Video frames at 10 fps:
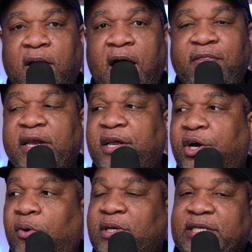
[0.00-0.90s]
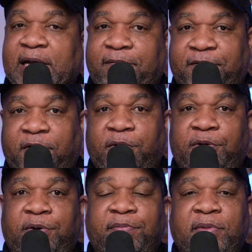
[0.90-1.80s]
And then to go a step
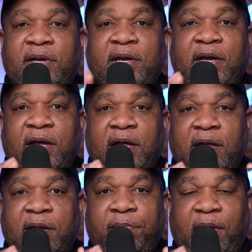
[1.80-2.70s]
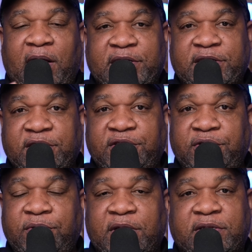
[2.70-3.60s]
further, politicians
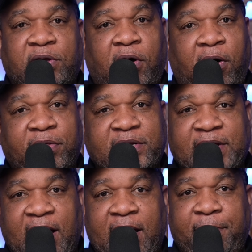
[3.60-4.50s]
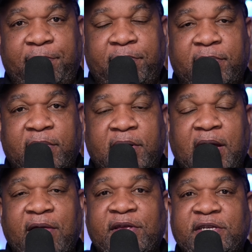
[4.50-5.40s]
do this all the time.
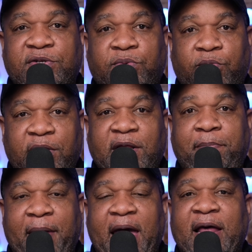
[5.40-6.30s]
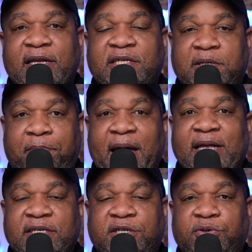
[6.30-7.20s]
And this is really bad. This is a
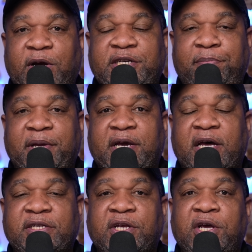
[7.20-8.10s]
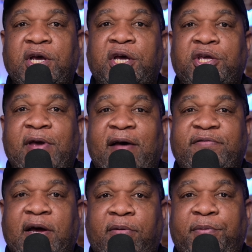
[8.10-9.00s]
bad situation because you have
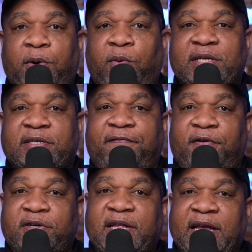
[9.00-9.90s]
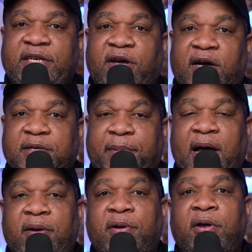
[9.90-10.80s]
Tuberville. What is the first thing he talks
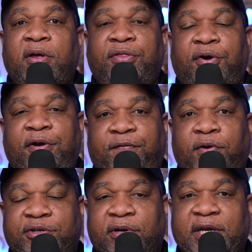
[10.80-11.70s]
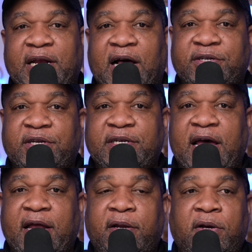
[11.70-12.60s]
about? $34 trillion in
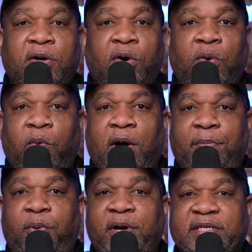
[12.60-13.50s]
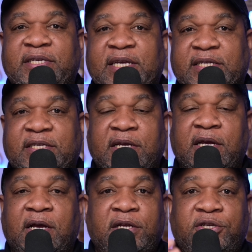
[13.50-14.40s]
debt, $1.6
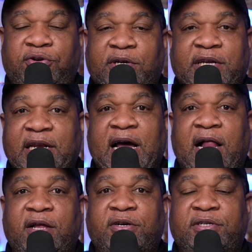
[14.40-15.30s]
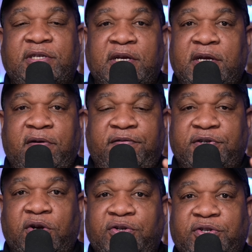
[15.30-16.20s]
trillion for
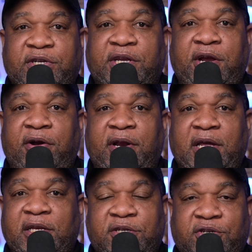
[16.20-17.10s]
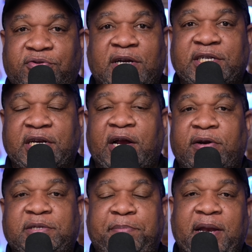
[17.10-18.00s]
Social Security,
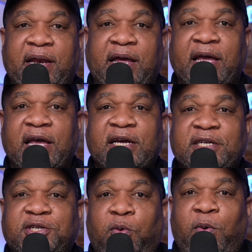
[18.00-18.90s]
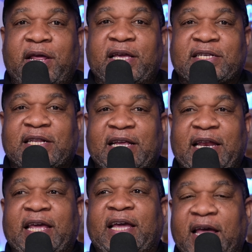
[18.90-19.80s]
discretionary spending. So, what he is
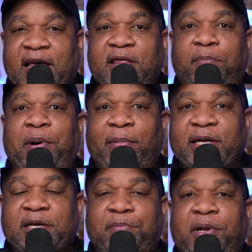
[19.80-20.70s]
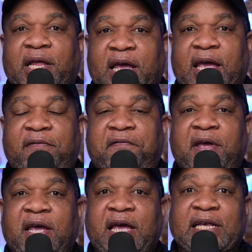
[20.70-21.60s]
leading the public to believe
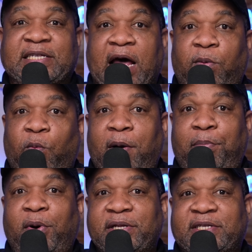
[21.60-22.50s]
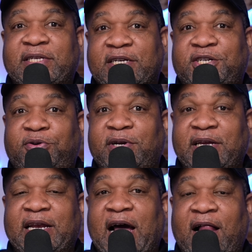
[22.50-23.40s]
is that $1.6
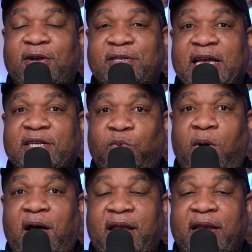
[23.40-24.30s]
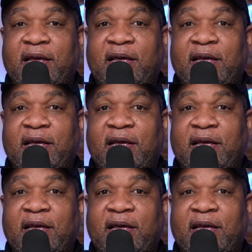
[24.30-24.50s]
trillion, guess what?